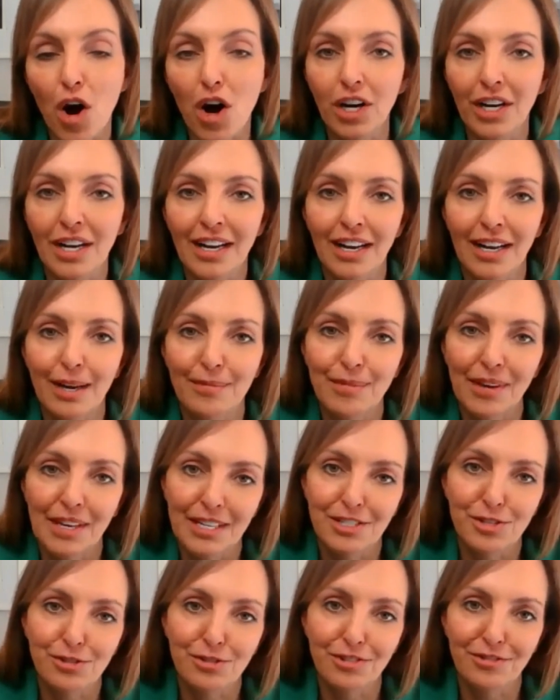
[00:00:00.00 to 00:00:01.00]
rock
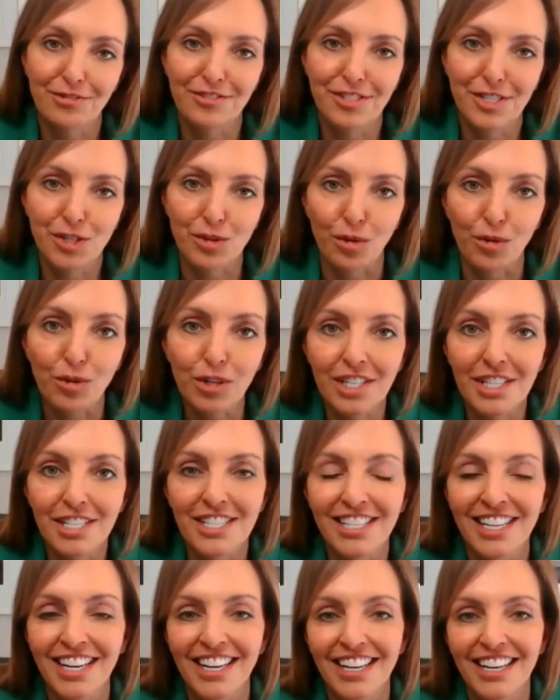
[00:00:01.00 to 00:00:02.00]
climbing sort of
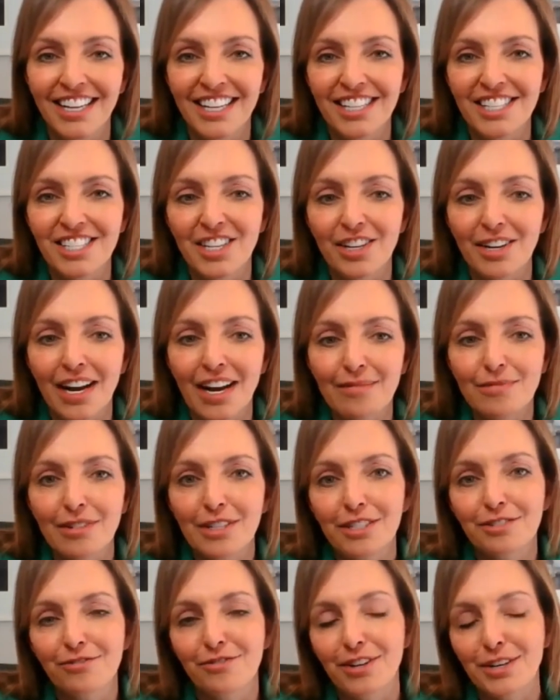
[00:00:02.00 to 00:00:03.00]
sorts. So I'm
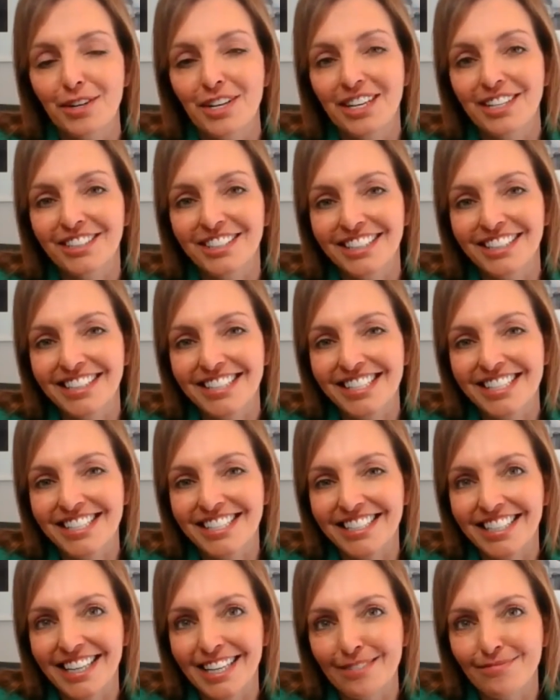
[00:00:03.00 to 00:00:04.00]
not very good
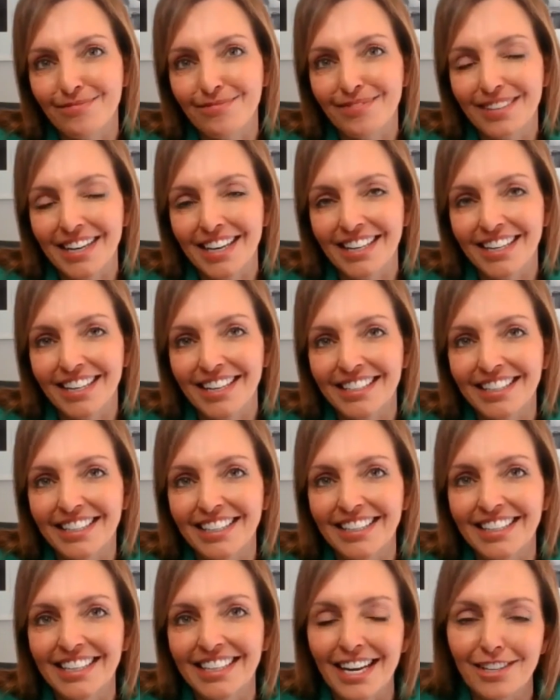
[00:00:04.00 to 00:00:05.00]
at
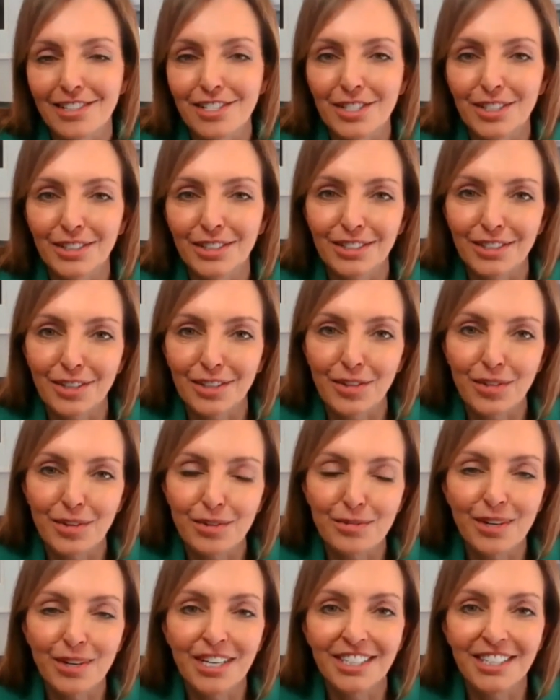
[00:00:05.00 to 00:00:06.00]
getting out on
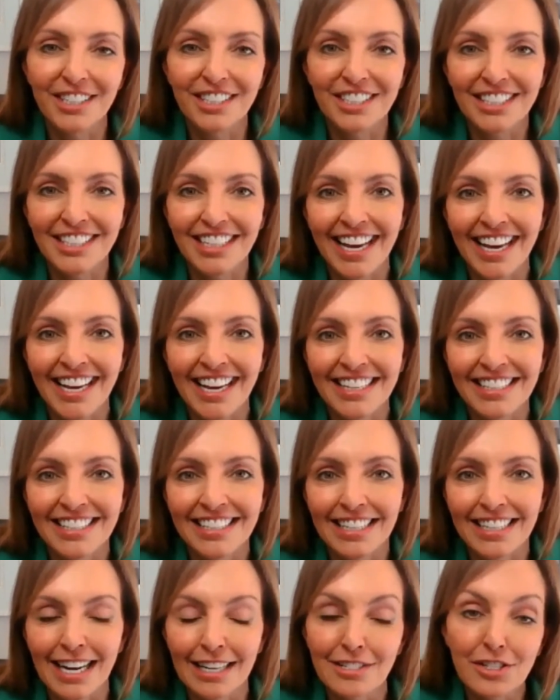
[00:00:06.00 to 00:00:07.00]
the road.
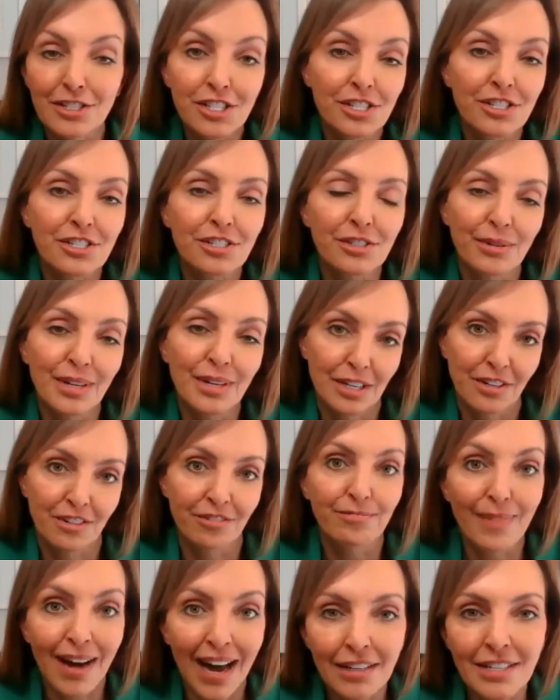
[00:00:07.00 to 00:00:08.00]
And I used to do a lot
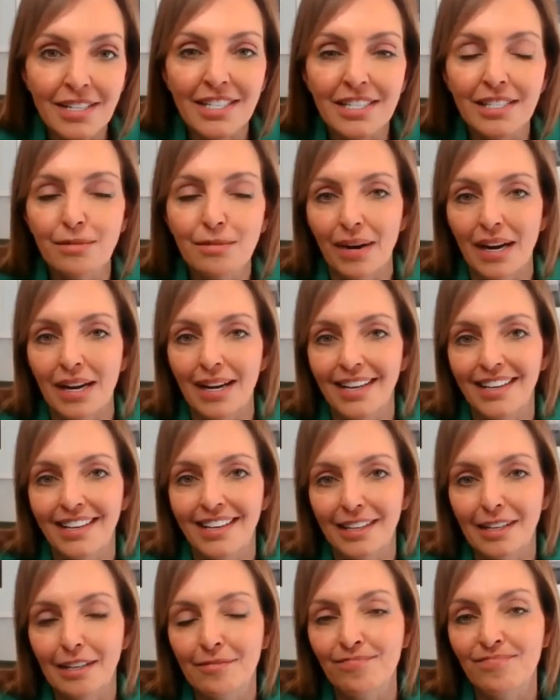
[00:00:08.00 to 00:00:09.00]
of mountain
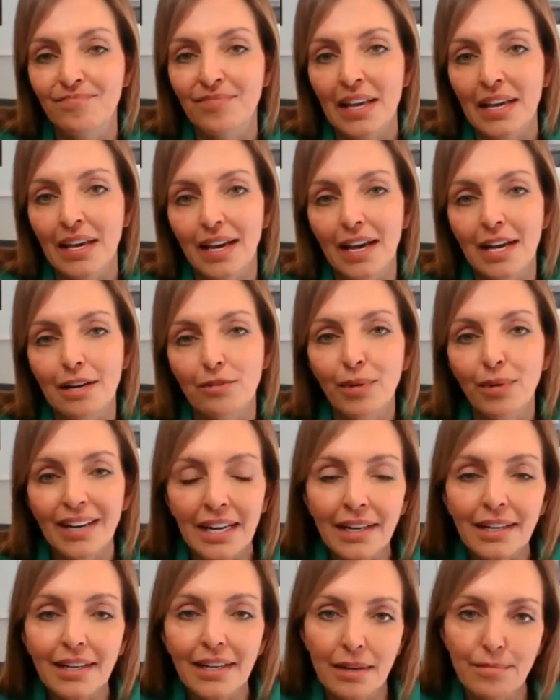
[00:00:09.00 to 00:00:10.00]
biking. And
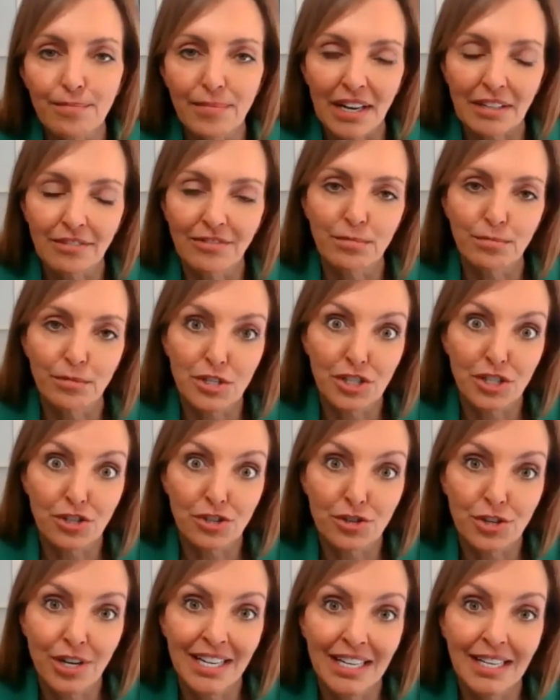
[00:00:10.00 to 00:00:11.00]
when I came back from
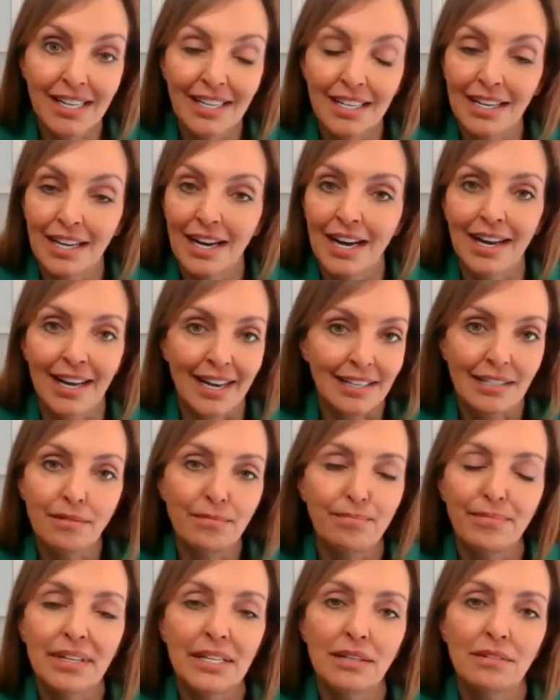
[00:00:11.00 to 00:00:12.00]
Australia, I hadn't
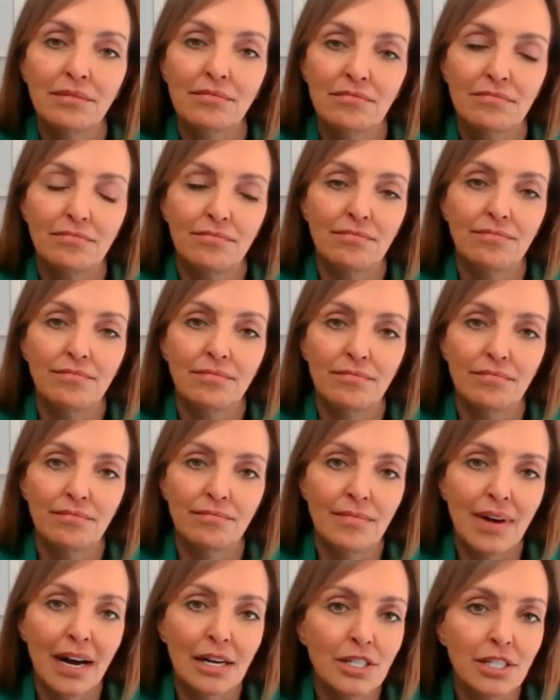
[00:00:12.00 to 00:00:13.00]
been
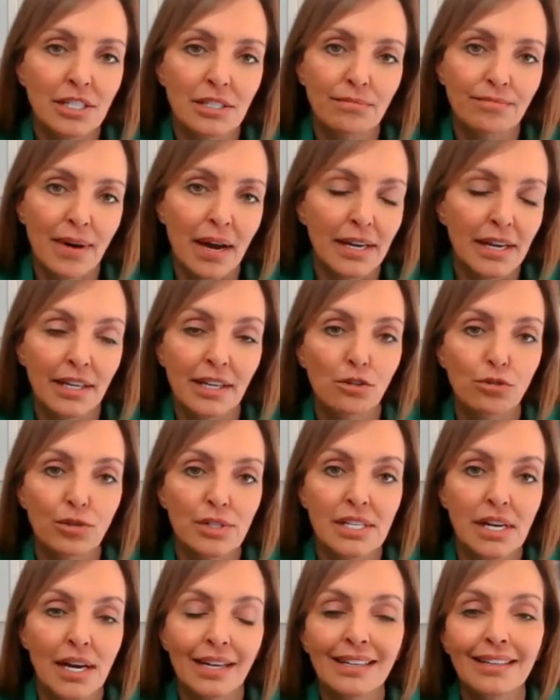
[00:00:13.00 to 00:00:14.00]
mountain biking or
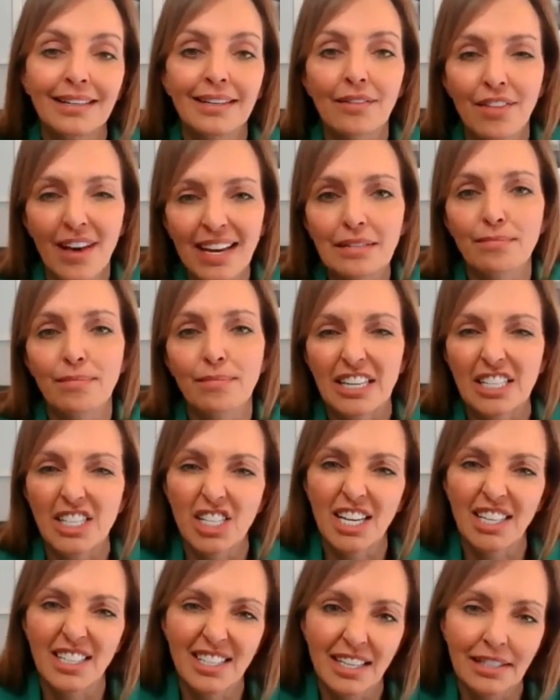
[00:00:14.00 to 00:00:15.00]
cycling that
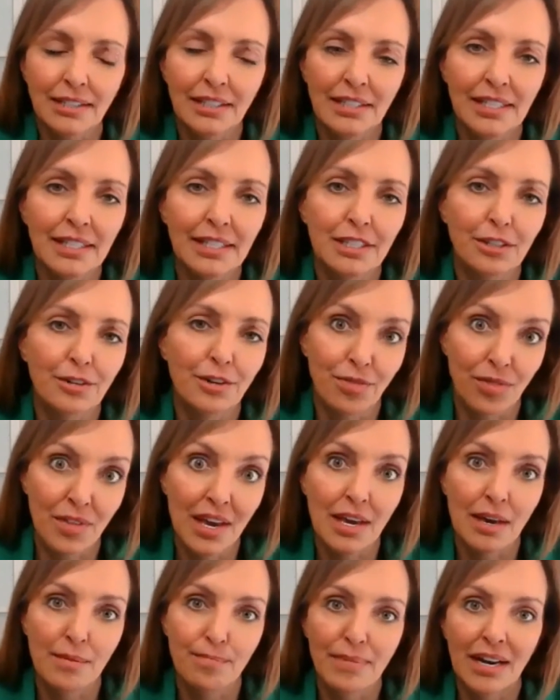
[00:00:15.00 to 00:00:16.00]
much. I'd done it here and
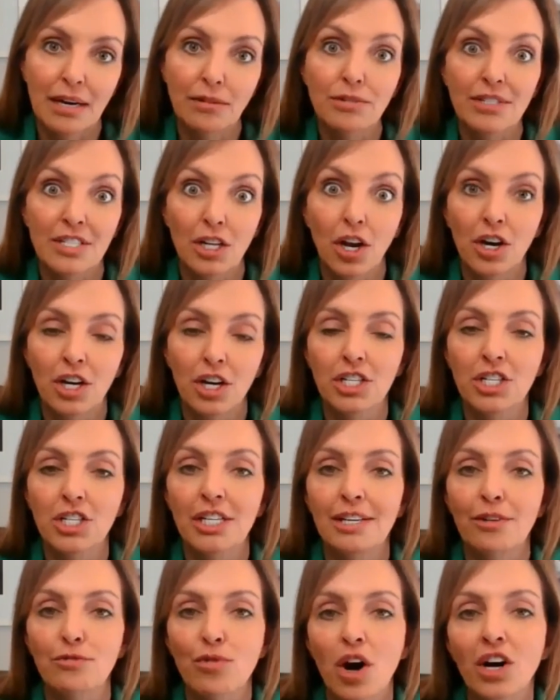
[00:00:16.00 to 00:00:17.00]
there, but I was
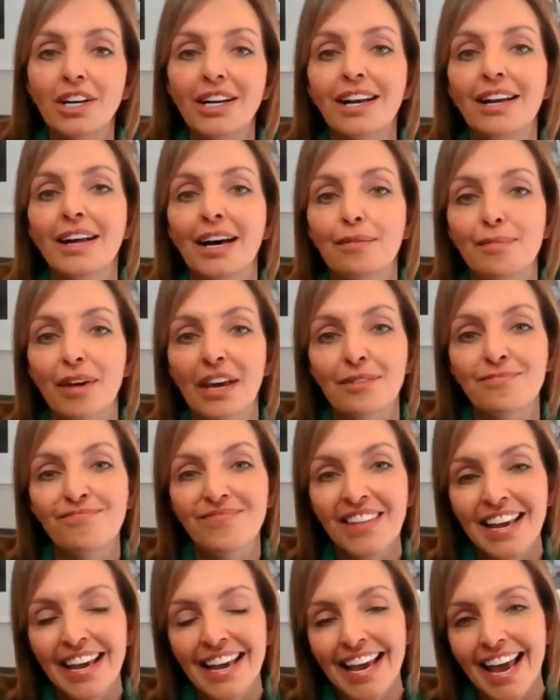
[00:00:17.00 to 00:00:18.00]
largely rock climbing.
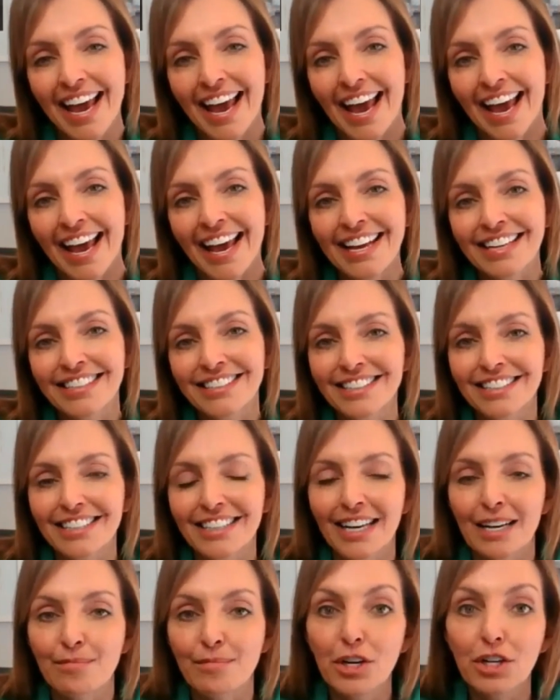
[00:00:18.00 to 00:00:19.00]
And
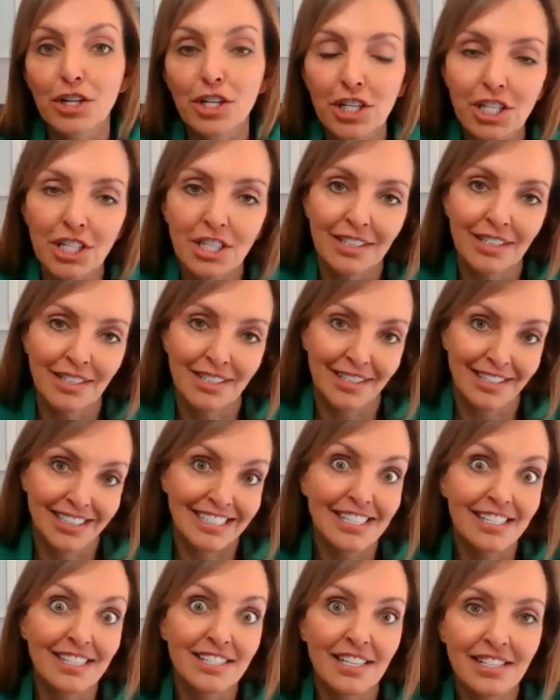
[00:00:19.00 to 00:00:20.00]
Ursula
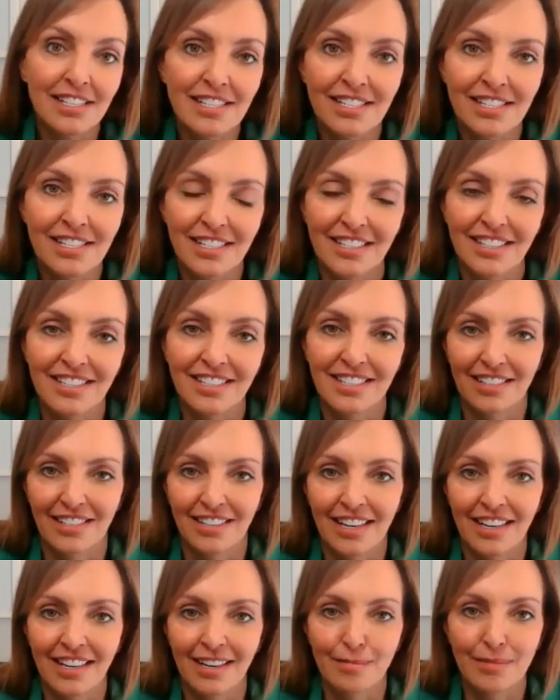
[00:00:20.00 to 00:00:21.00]
insisted
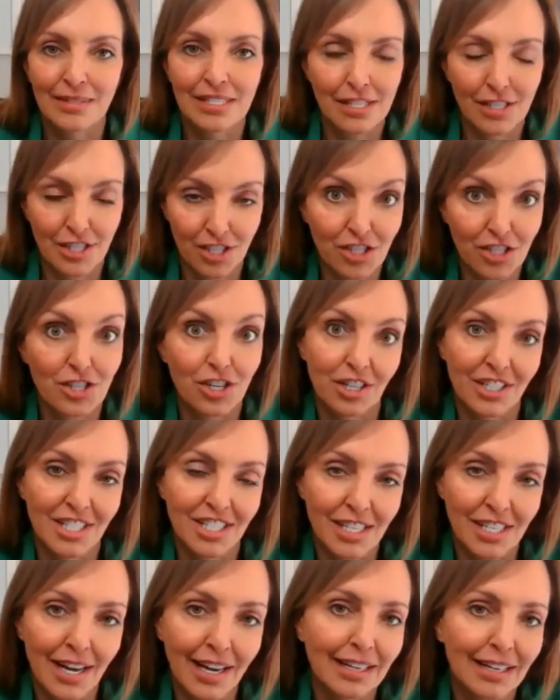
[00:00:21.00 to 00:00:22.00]
that I must start
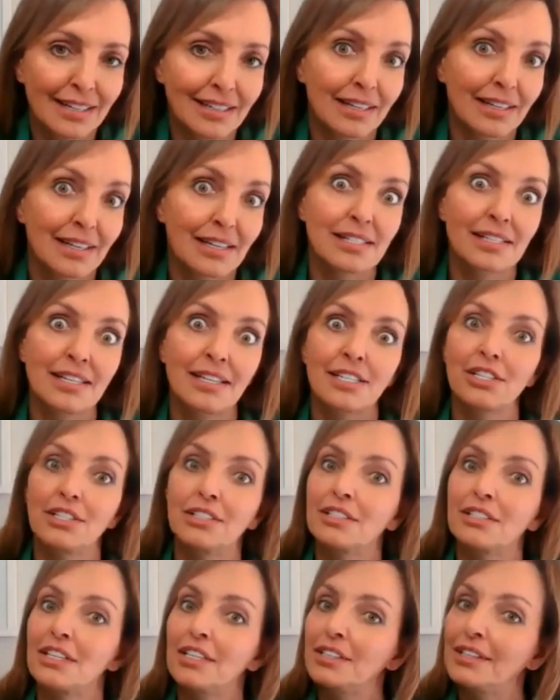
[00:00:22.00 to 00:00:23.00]
cycling. And I said to
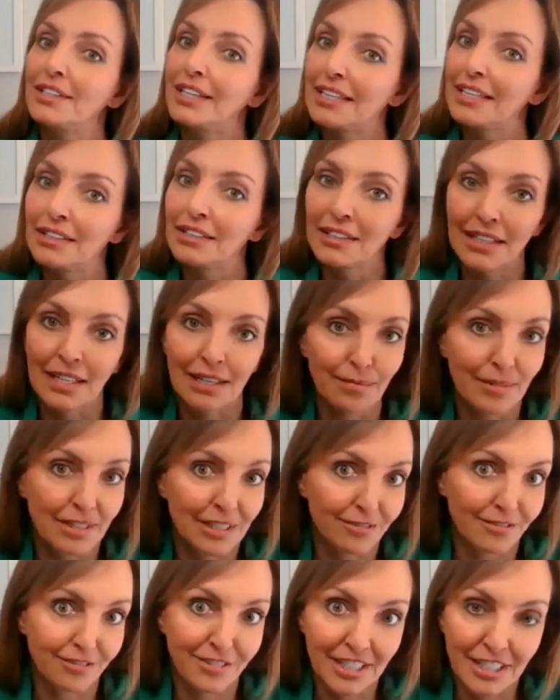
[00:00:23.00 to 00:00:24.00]
her, no, hell, I'm
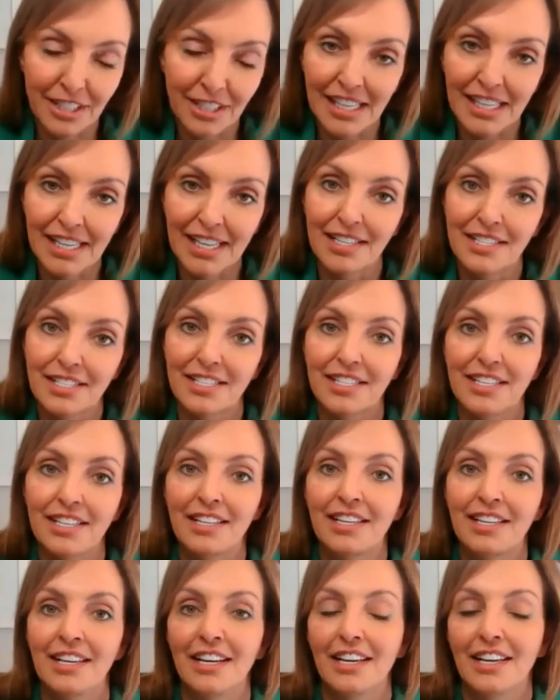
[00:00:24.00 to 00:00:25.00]
a very
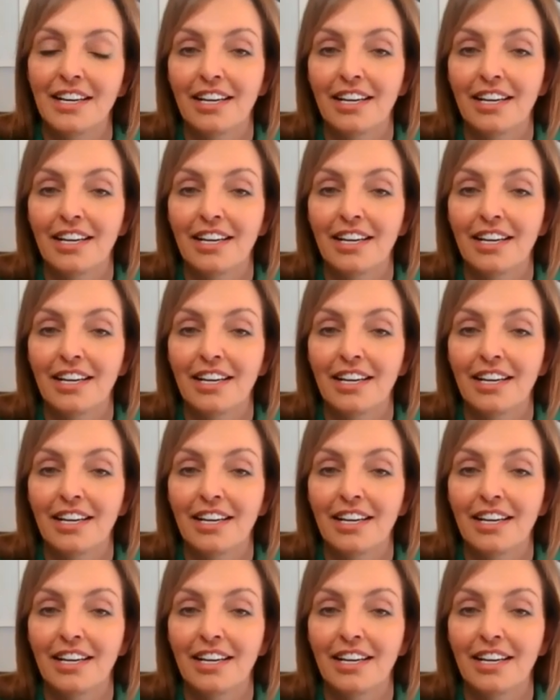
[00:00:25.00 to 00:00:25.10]
lazy